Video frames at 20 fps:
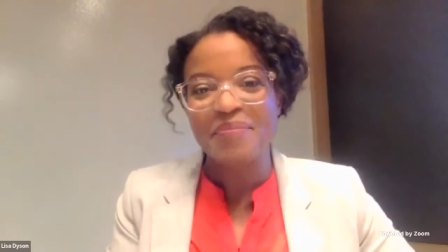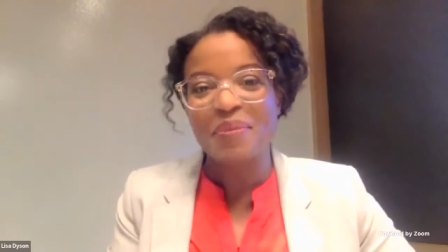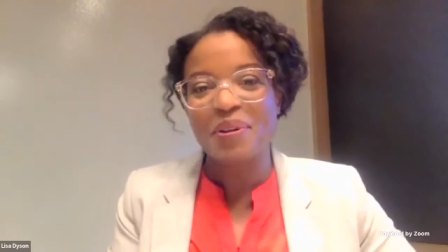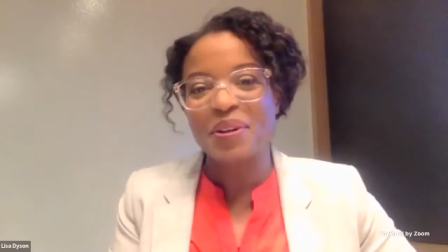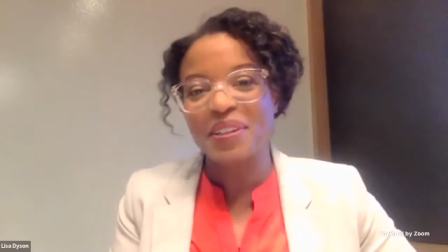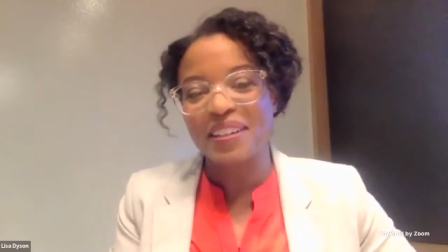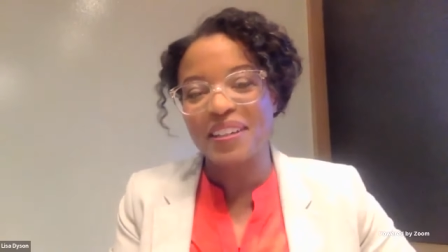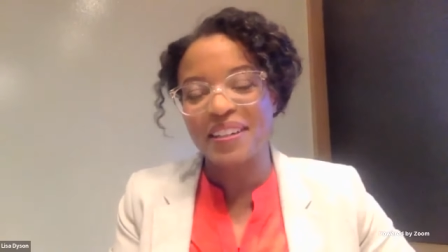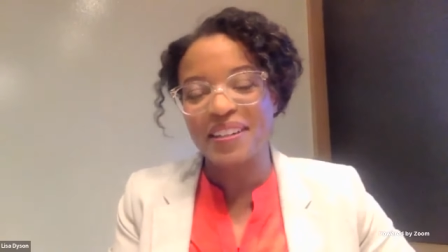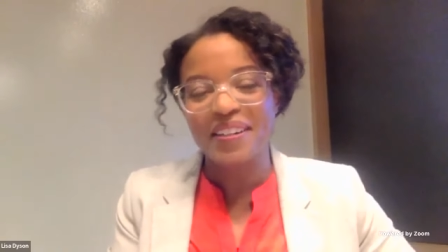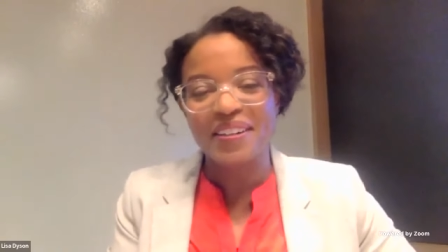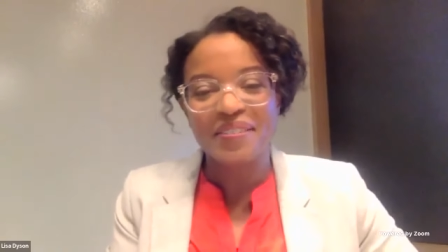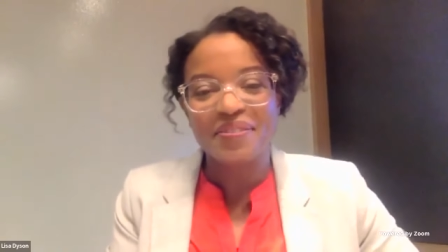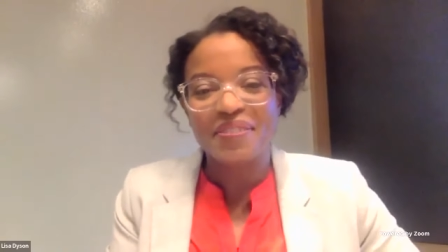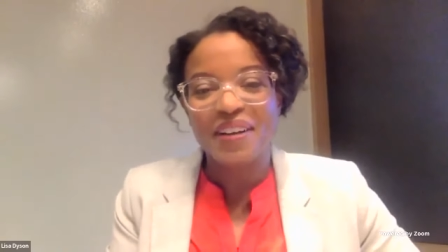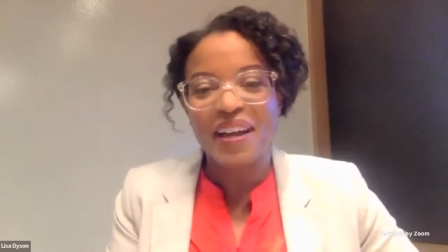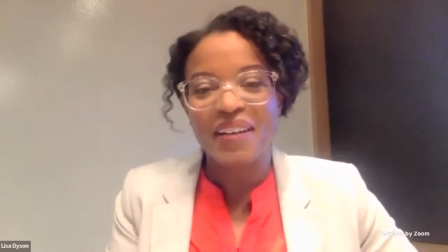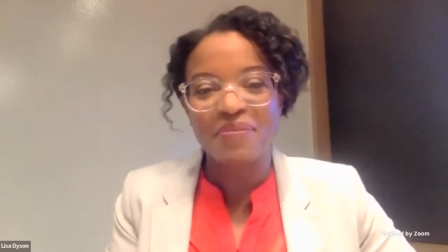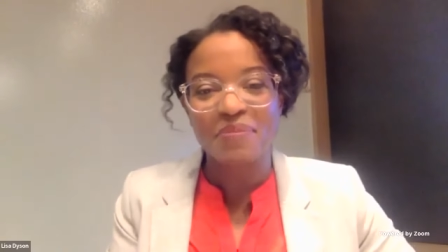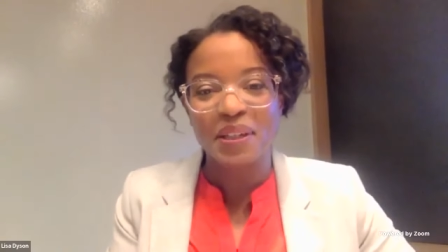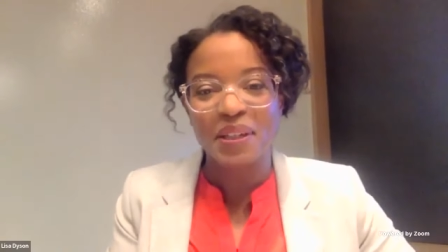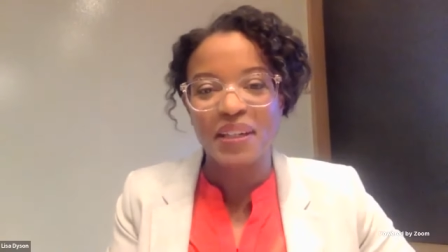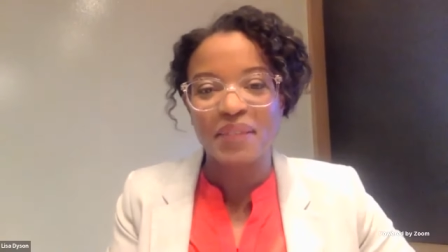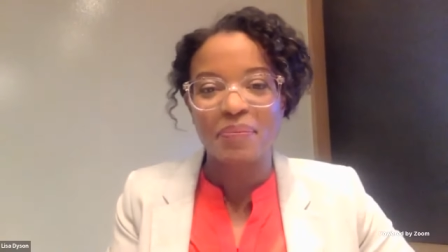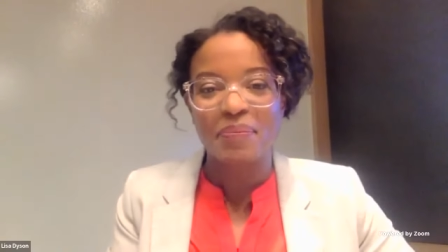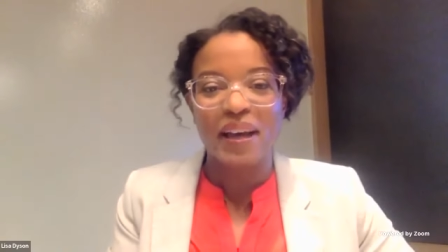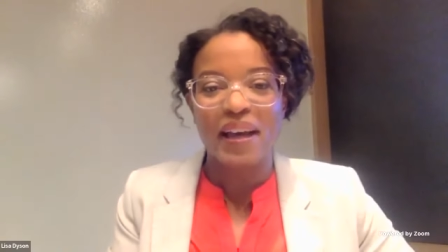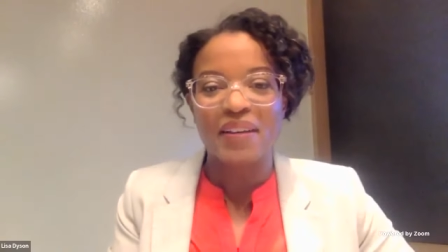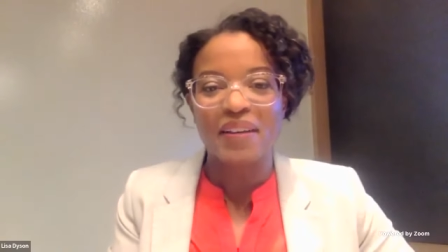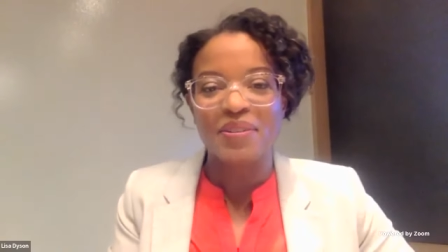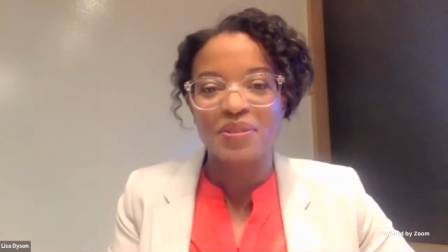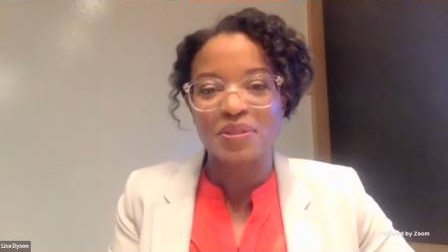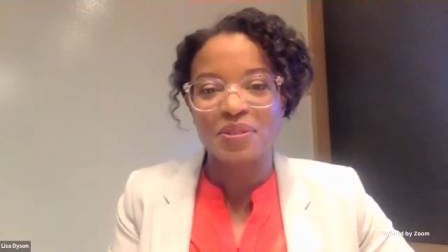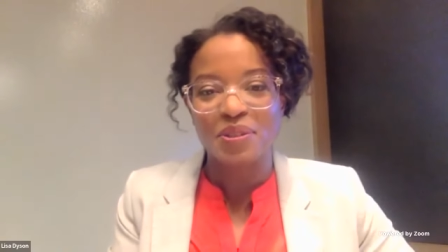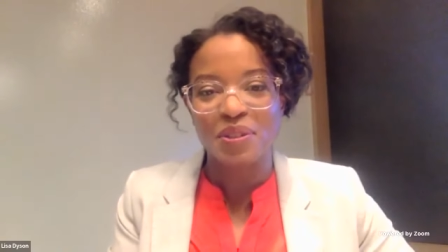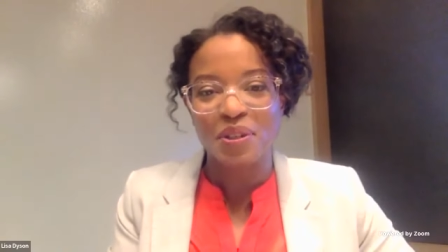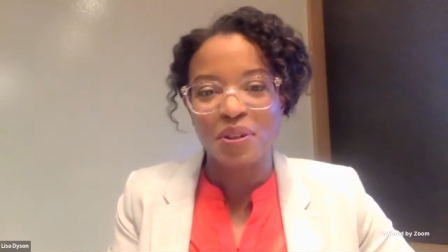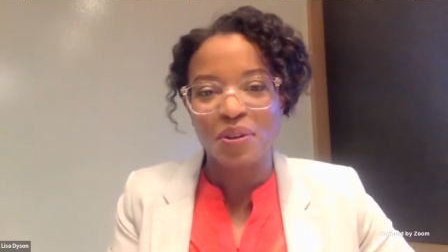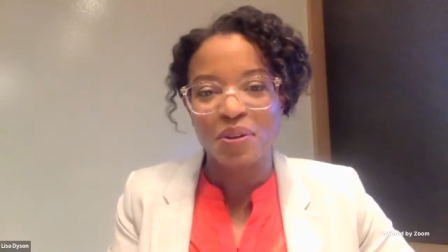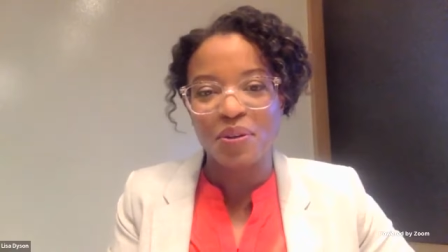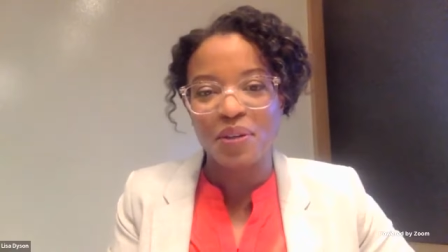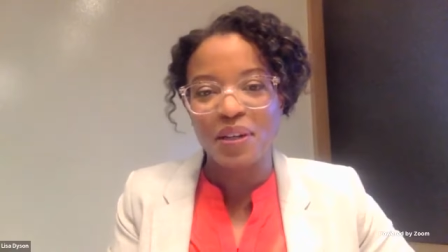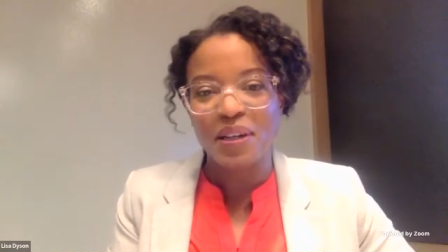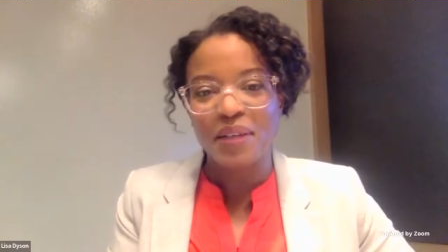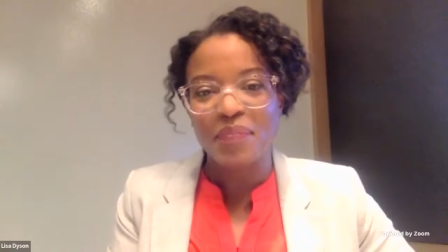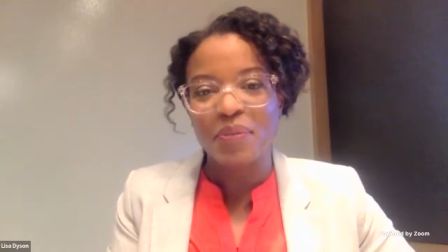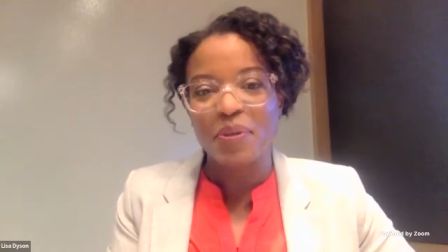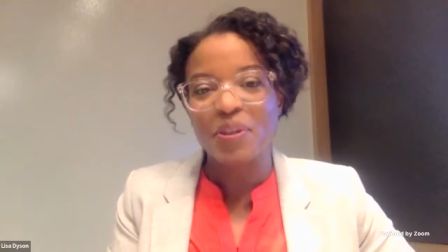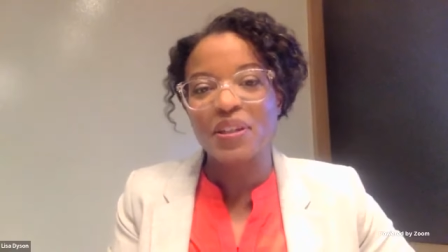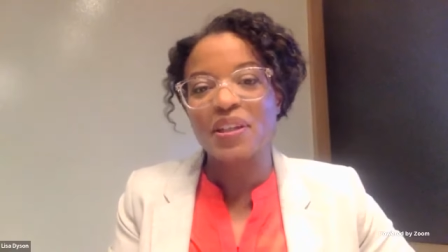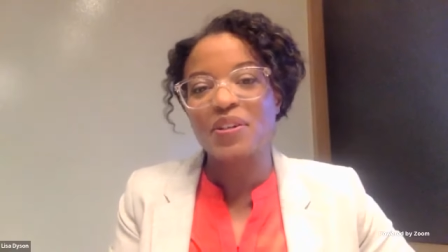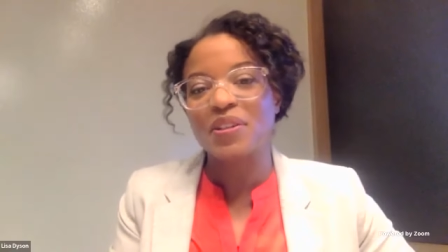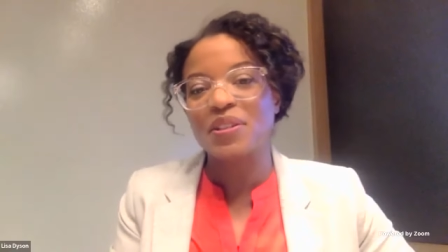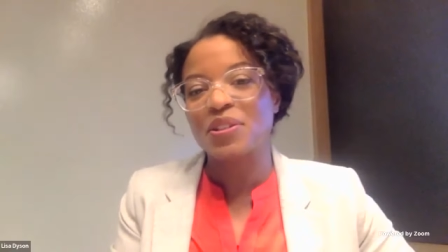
per year, five million pounds or so per year.